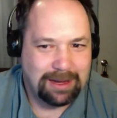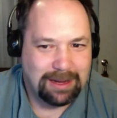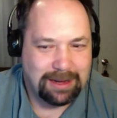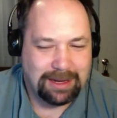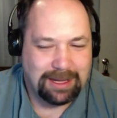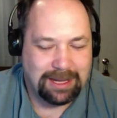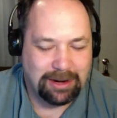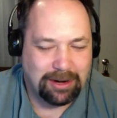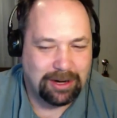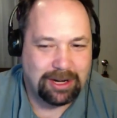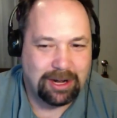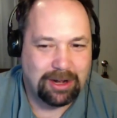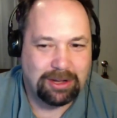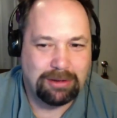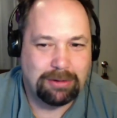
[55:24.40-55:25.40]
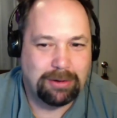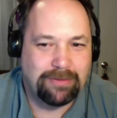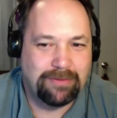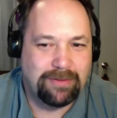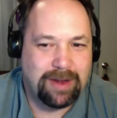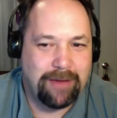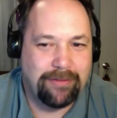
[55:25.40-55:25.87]
a year ago you would
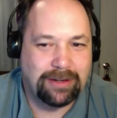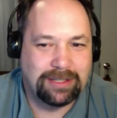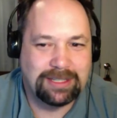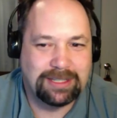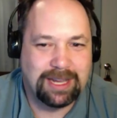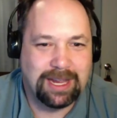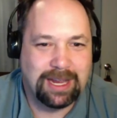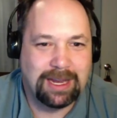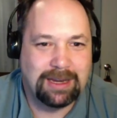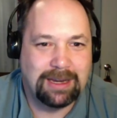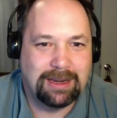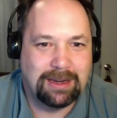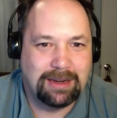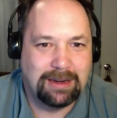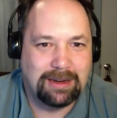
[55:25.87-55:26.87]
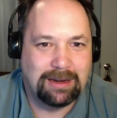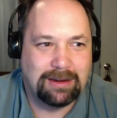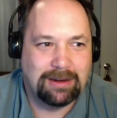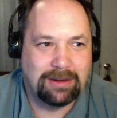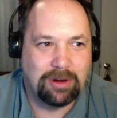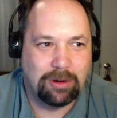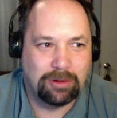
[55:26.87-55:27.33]
have never seen
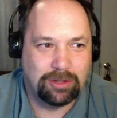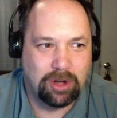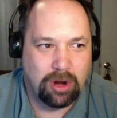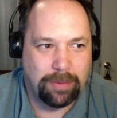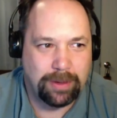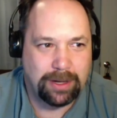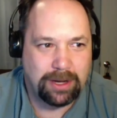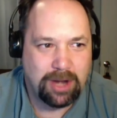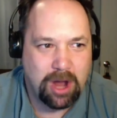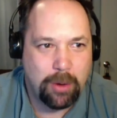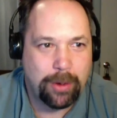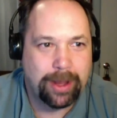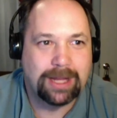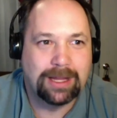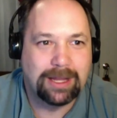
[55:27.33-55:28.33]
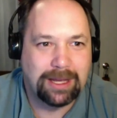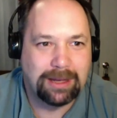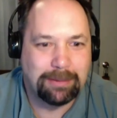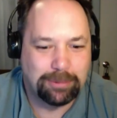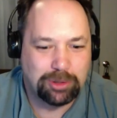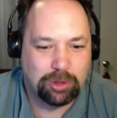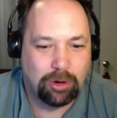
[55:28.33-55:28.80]
Goldobin knowingly
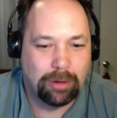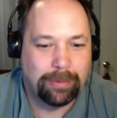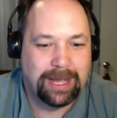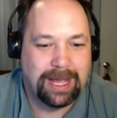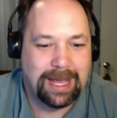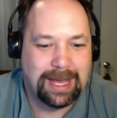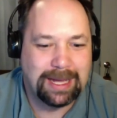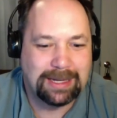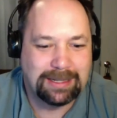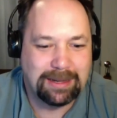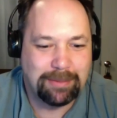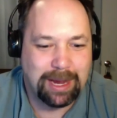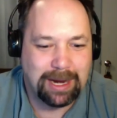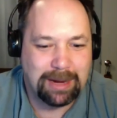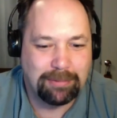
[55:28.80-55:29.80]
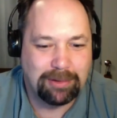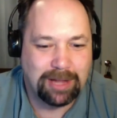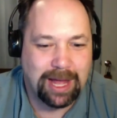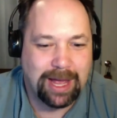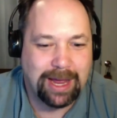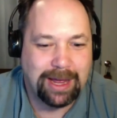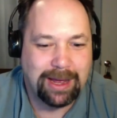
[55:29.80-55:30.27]
absorb a hit to make a play.